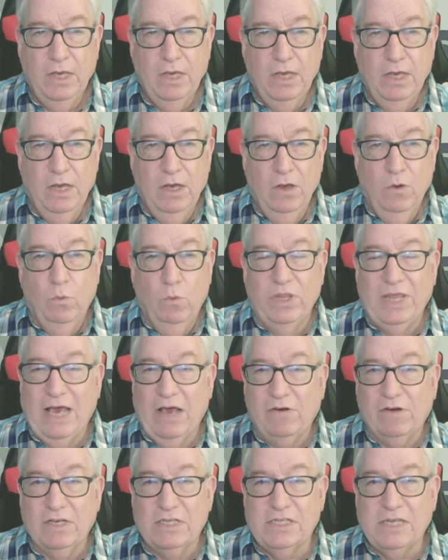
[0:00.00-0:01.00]
Without
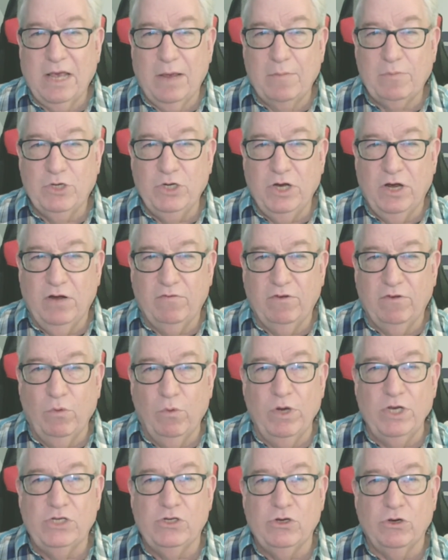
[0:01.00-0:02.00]
exception, every
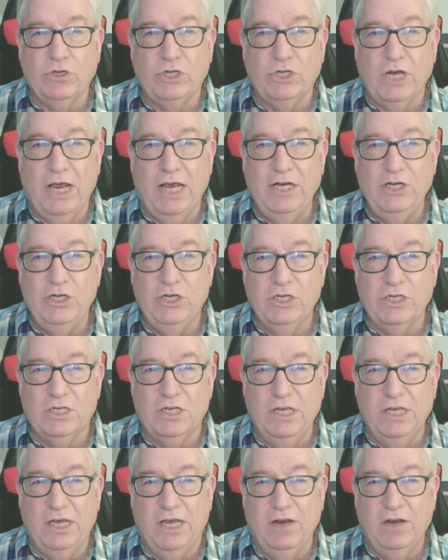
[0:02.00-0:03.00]
research agency
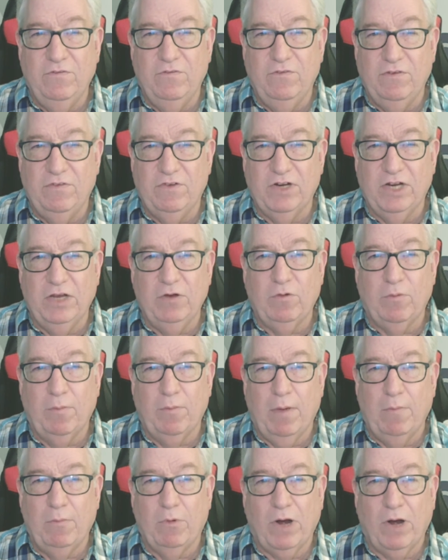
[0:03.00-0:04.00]
can vividly
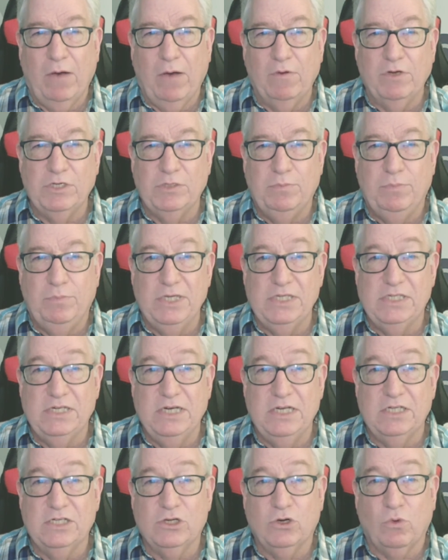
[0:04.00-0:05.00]
remember how its
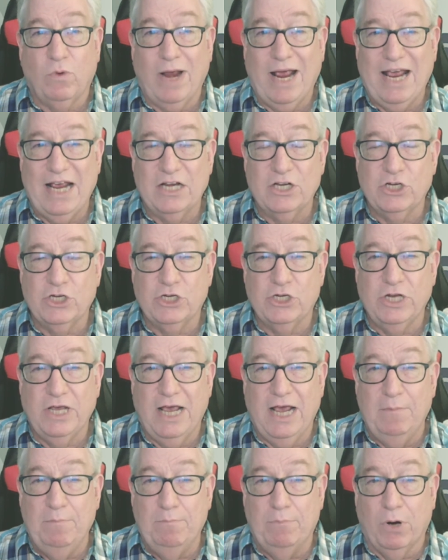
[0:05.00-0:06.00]
business crashed
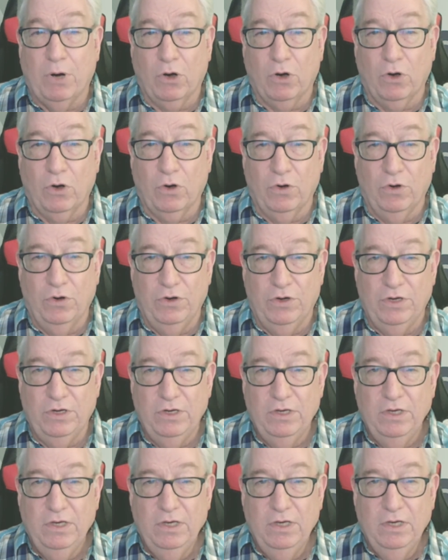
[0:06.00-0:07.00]
and burned
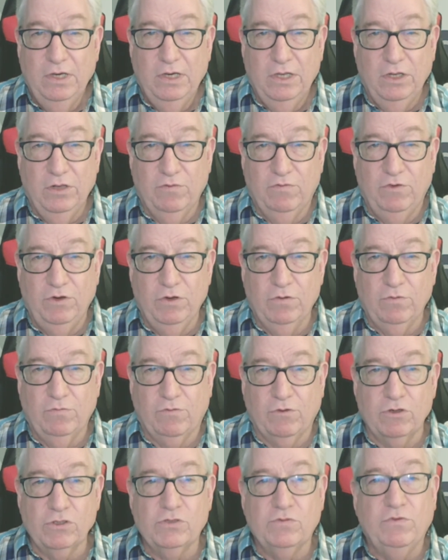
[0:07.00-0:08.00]
in the first few